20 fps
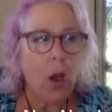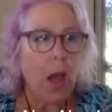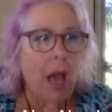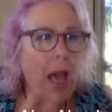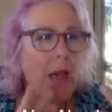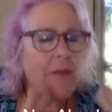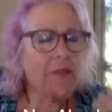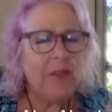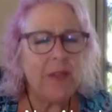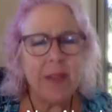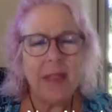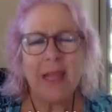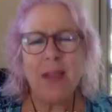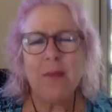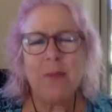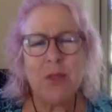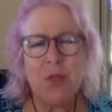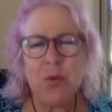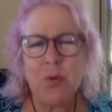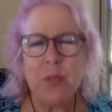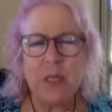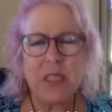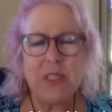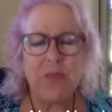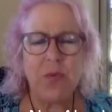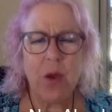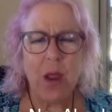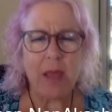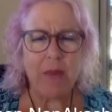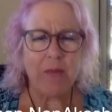I feel like I've been doing this
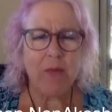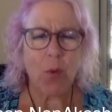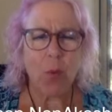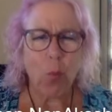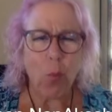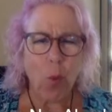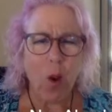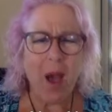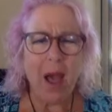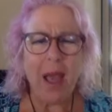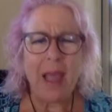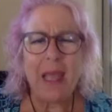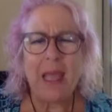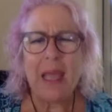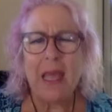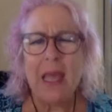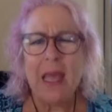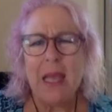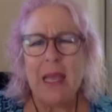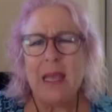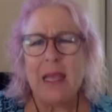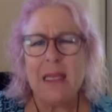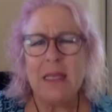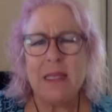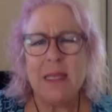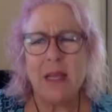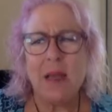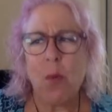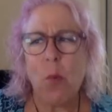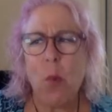forever. Why
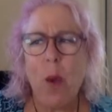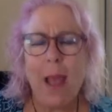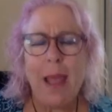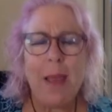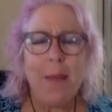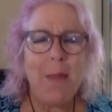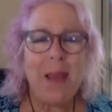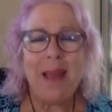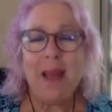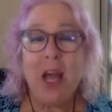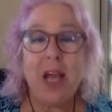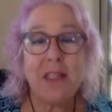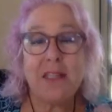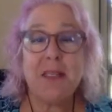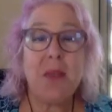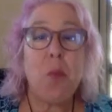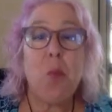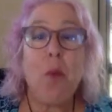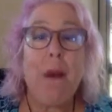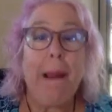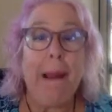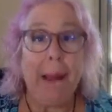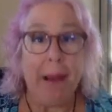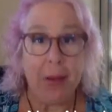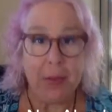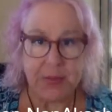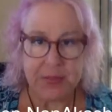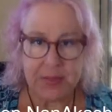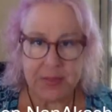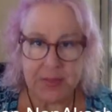am I not somewhere
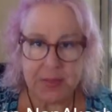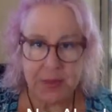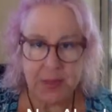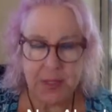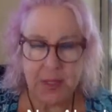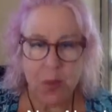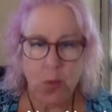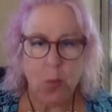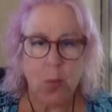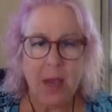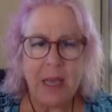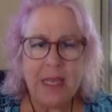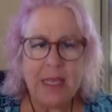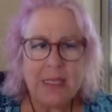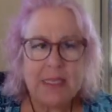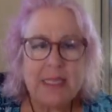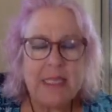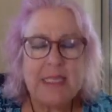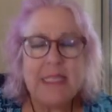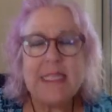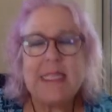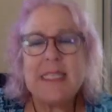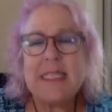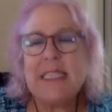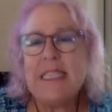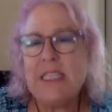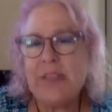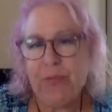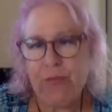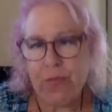else? Why isn't this
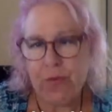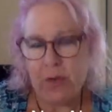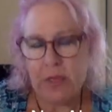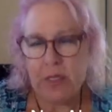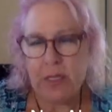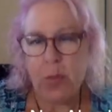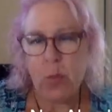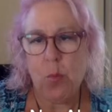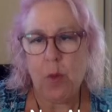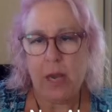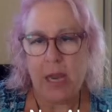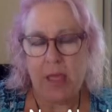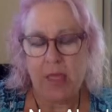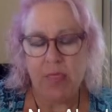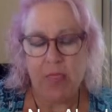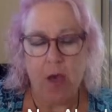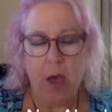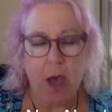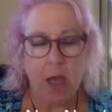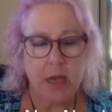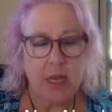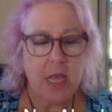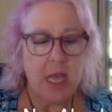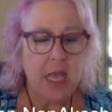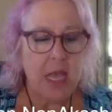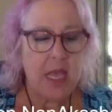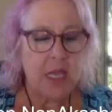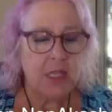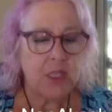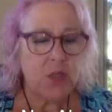different than what I thought?
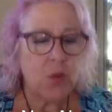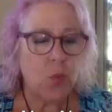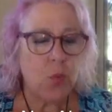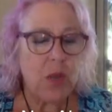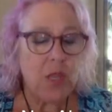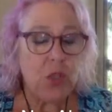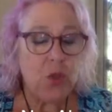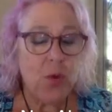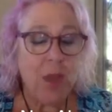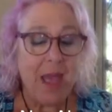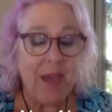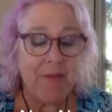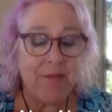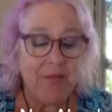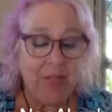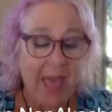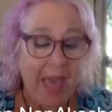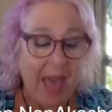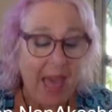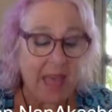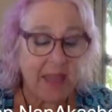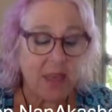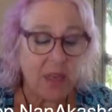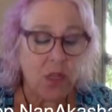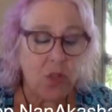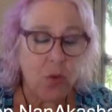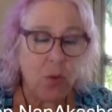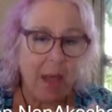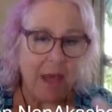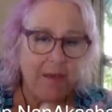So when you have that,
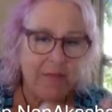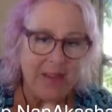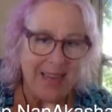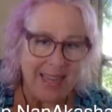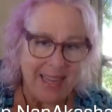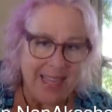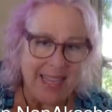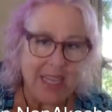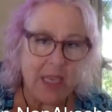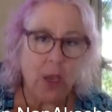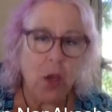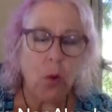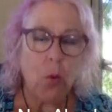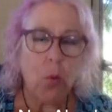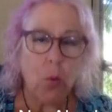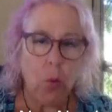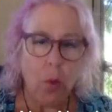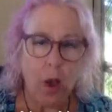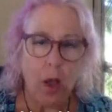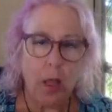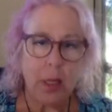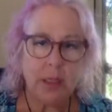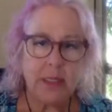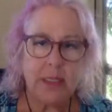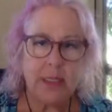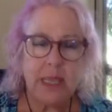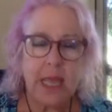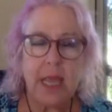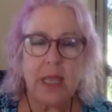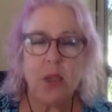you have an ego
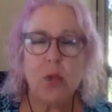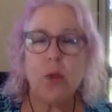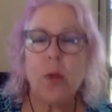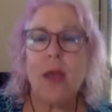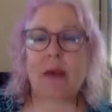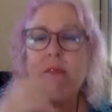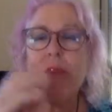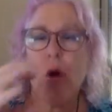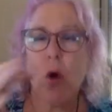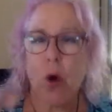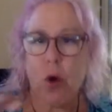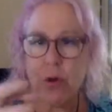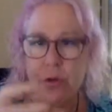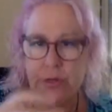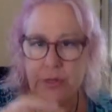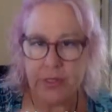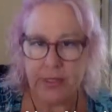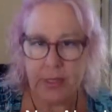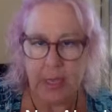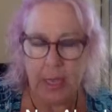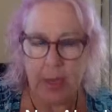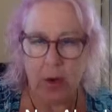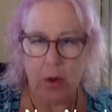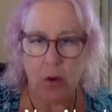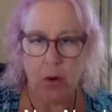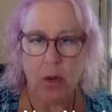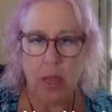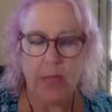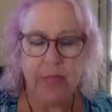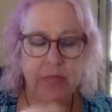want and you have a heart
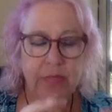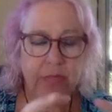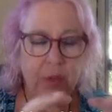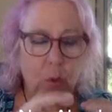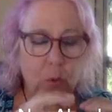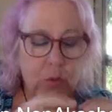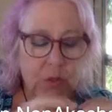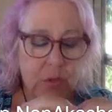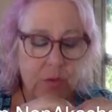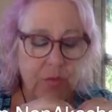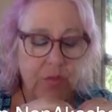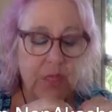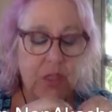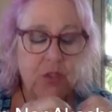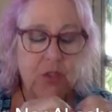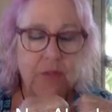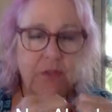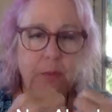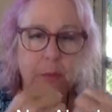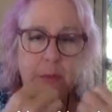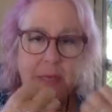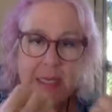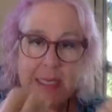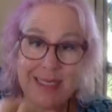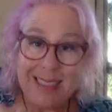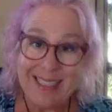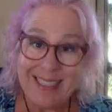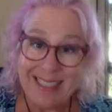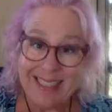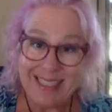desire. And those are things you have to
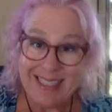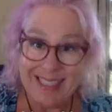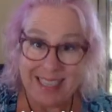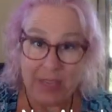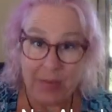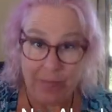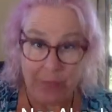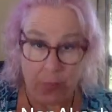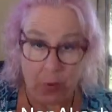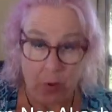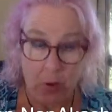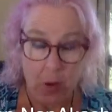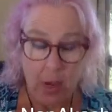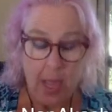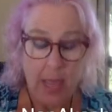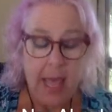begin to decipher.